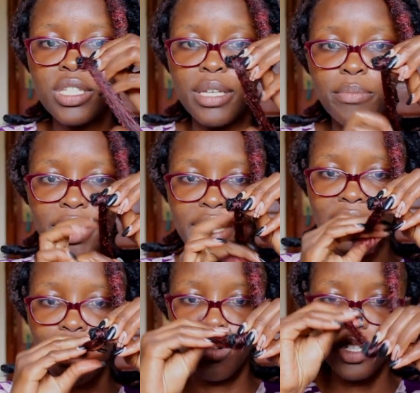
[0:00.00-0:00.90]
the braid
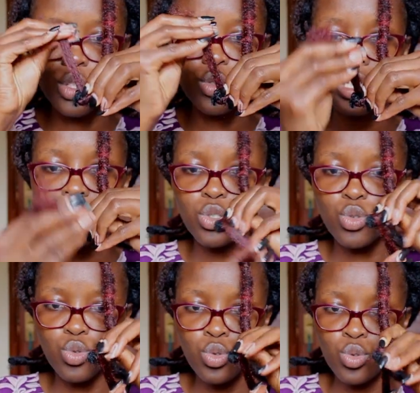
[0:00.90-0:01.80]
I was using
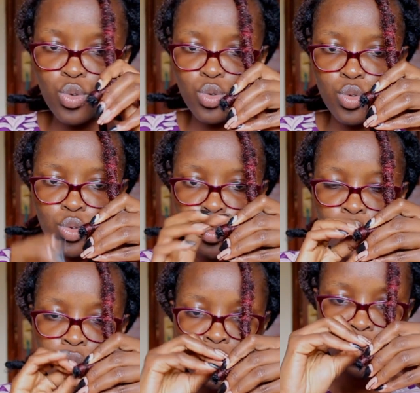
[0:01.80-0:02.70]
to
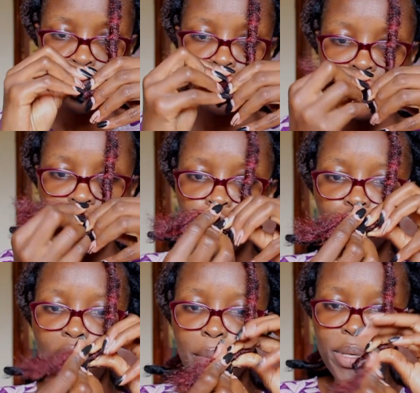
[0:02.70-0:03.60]
continue
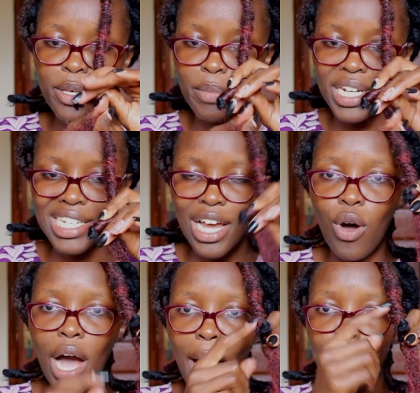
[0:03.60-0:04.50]
wrapping, but
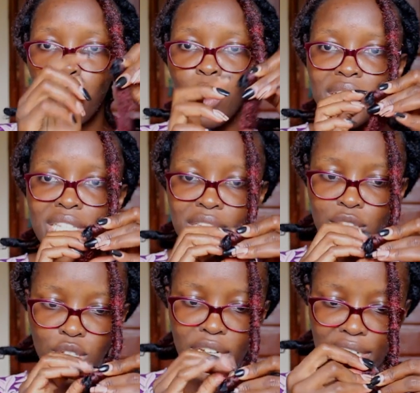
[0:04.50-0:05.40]
now upwards,
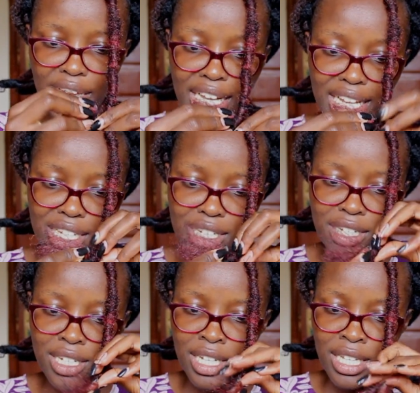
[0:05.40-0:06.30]
so that I can
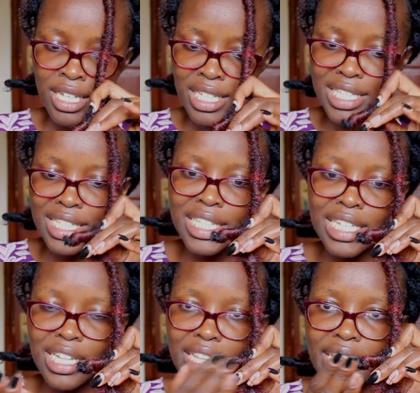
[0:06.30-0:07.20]

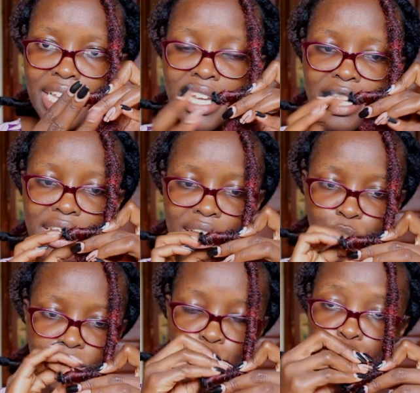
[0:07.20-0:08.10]
seal the end
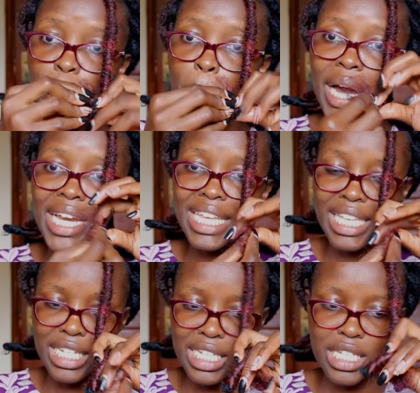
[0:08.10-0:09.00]
without
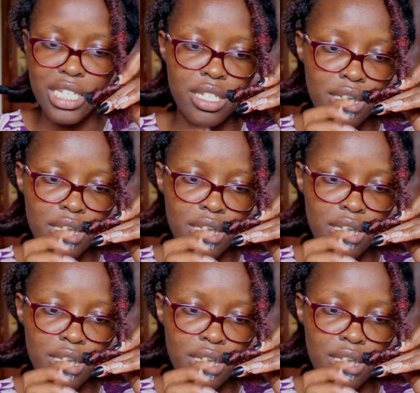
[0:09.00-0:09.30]
burning it.